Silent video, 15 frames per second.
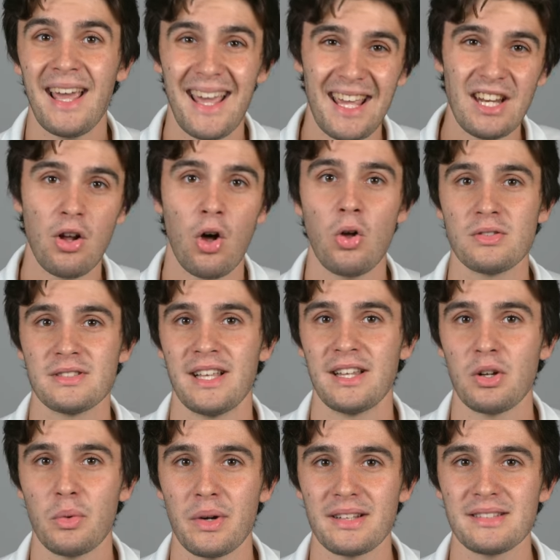in wholesaling
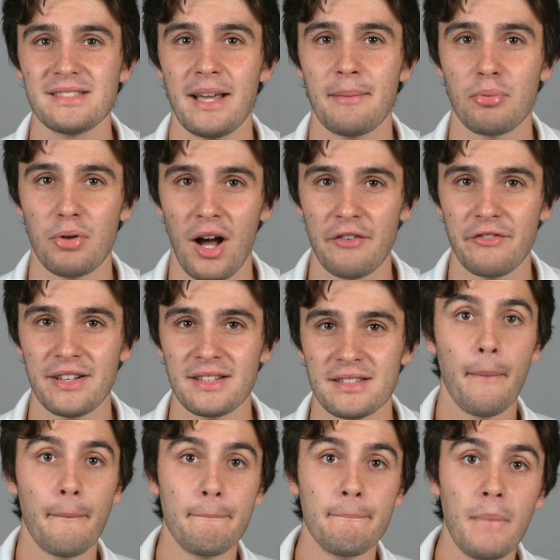real estate profits.
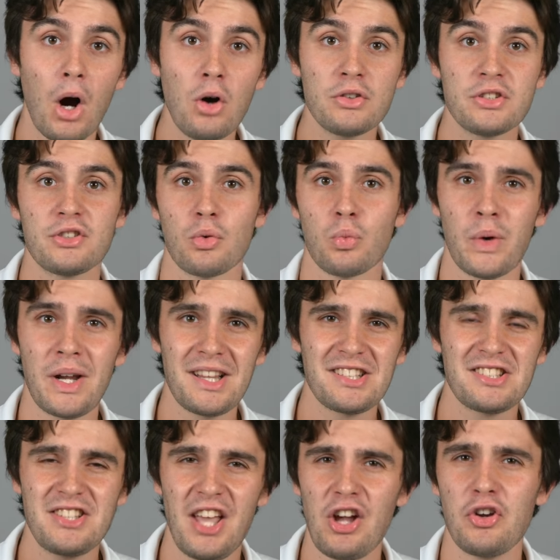Most real
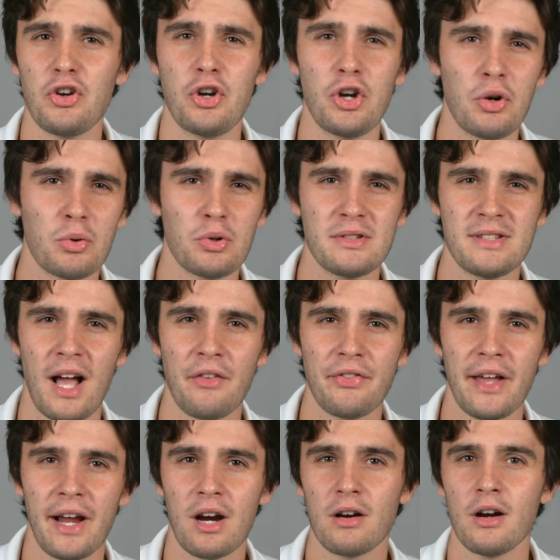estate gurus out
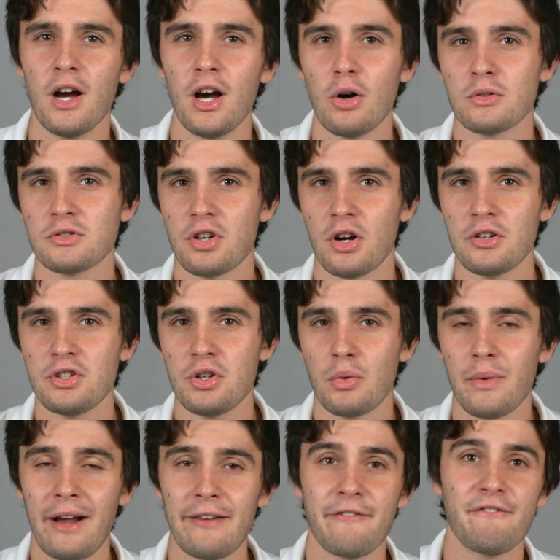there will charge you
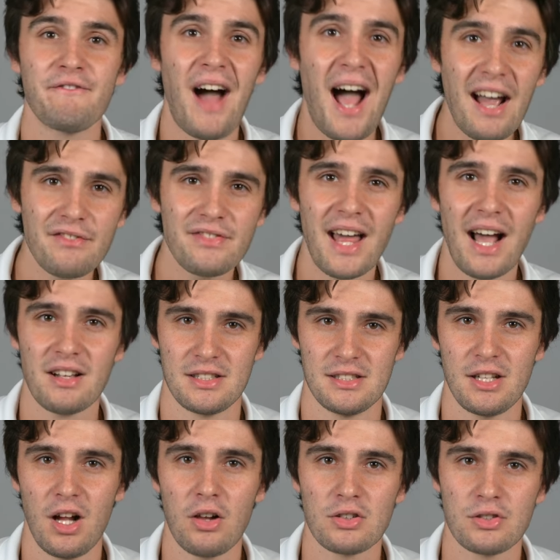around
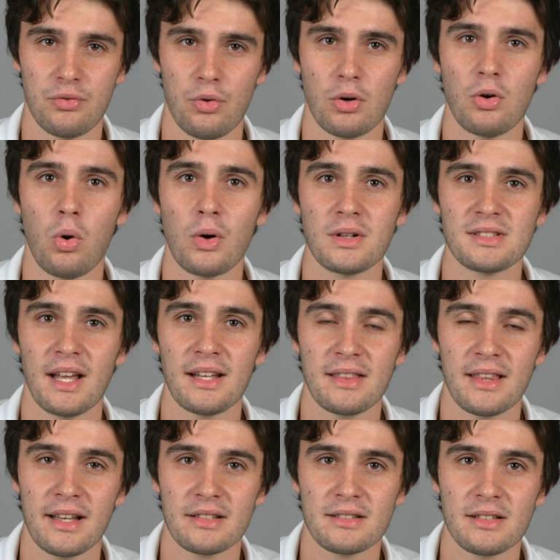$5,000 for a course like
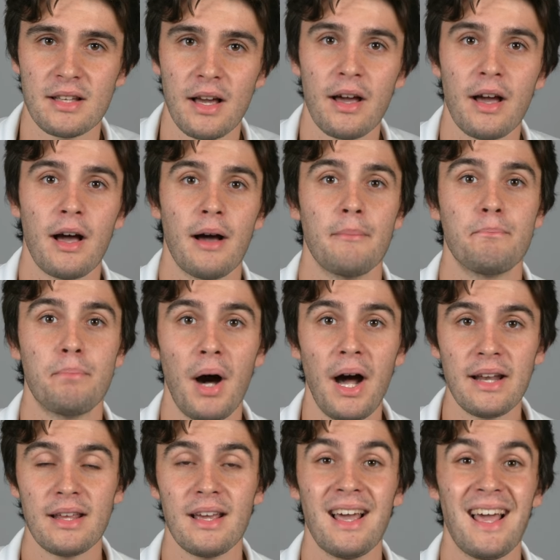this.
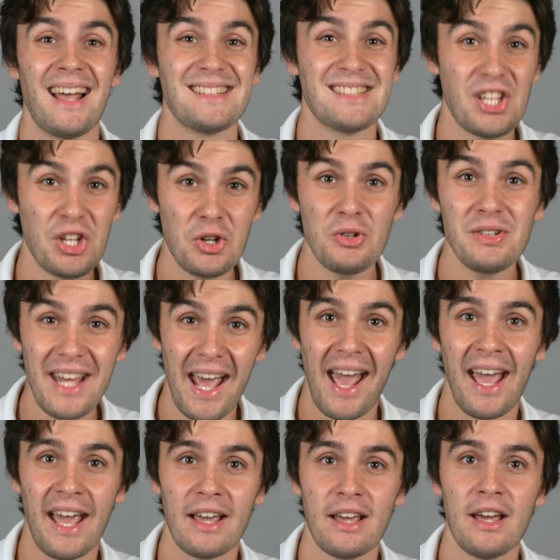But
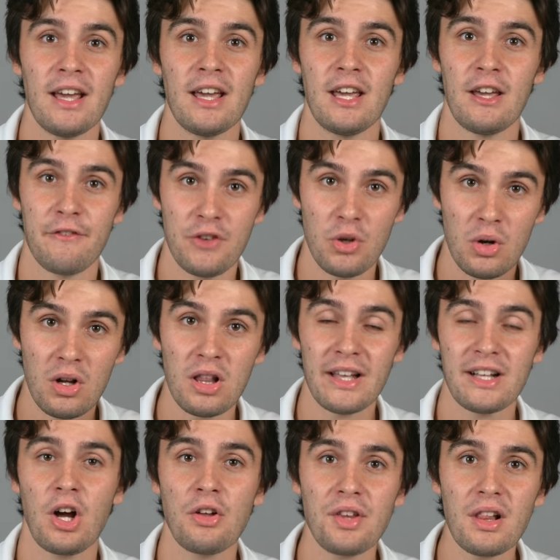today, if you click
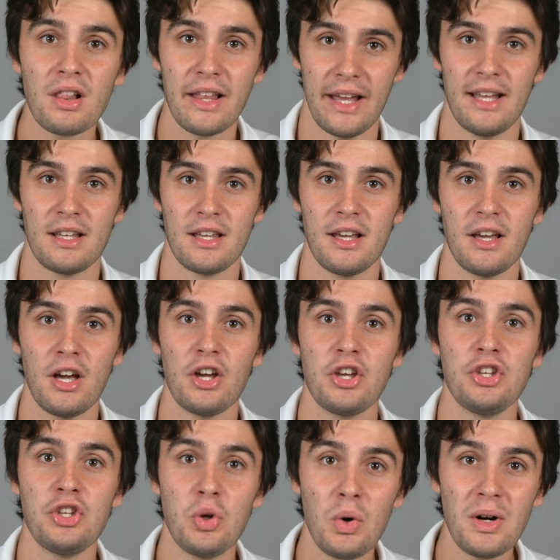on the link,
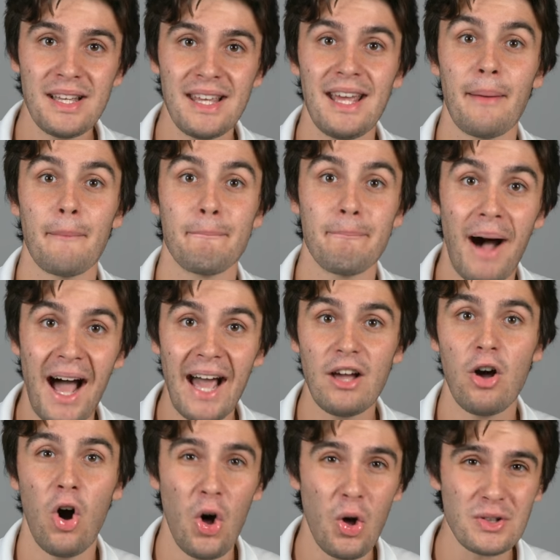you will get my
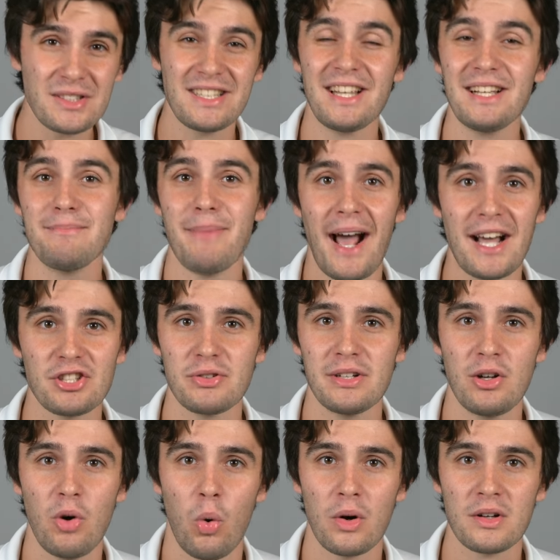Wholesaling Mastery
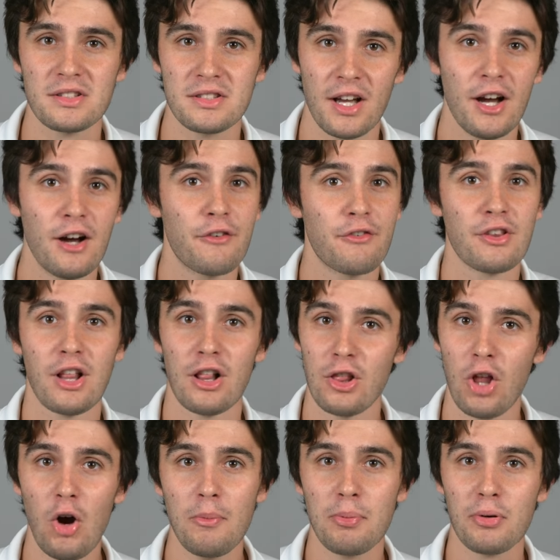course for the
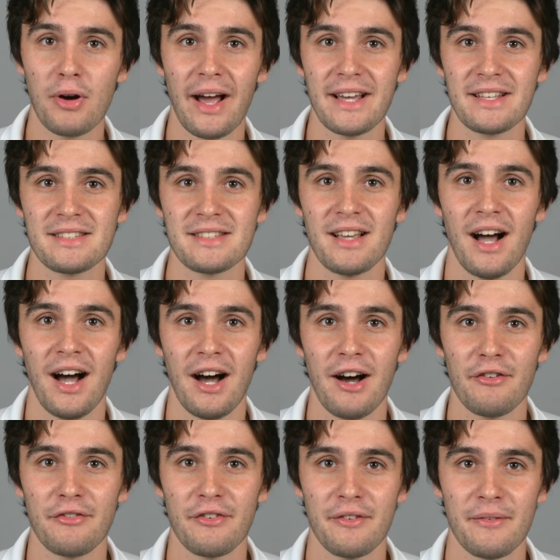low price
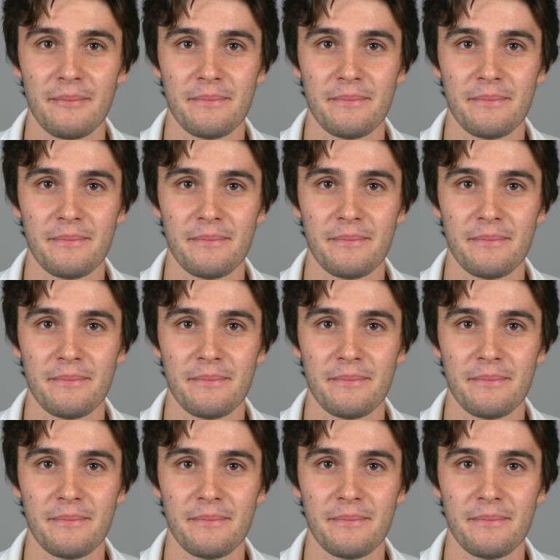of... Sell